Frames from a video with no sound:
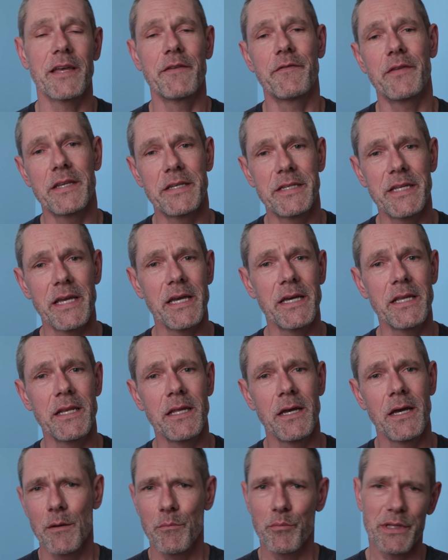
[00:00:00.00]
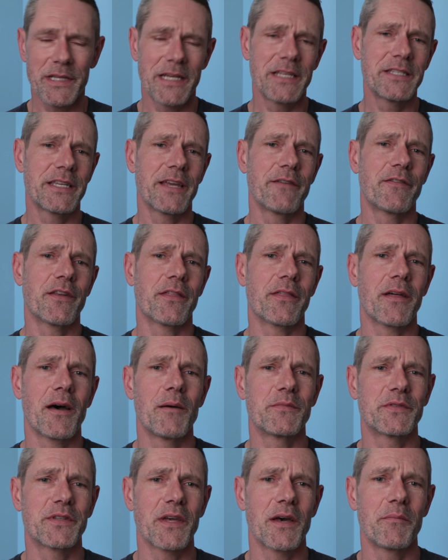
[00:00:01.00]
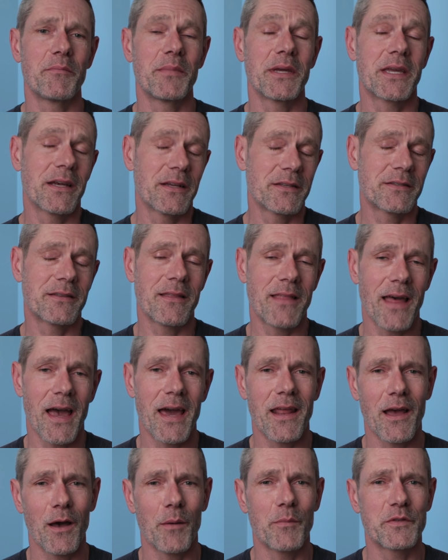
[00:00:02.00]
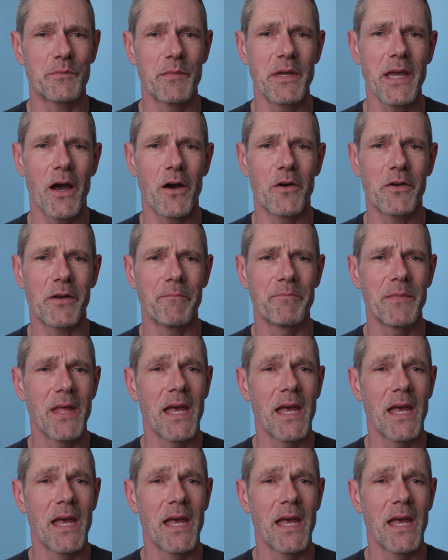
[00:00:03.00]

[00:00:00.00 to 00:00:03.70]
If you did, please give it a thumbs up because that helps me out.